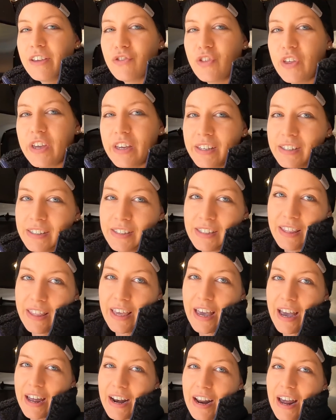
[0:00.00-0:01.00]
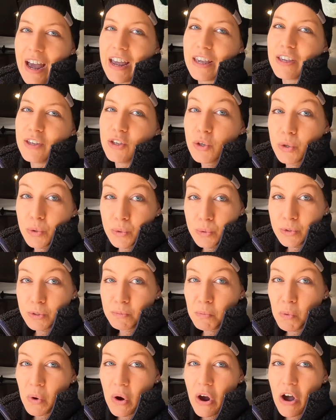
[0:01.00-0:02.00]
things that I
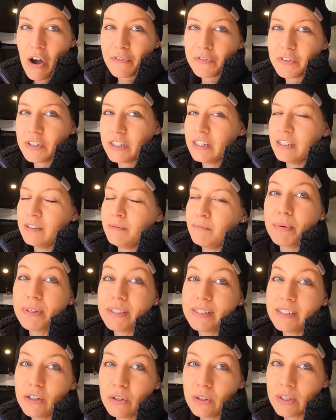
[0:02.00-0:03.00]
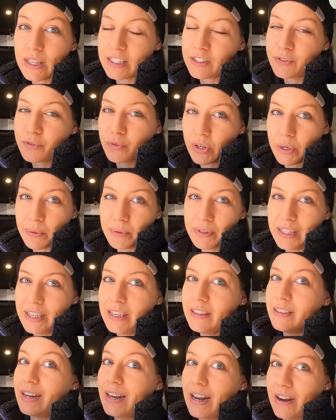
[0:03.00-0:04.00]
use more often, but still less
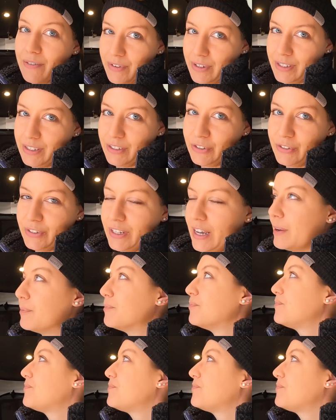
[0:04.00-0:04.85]
frequently than every single day.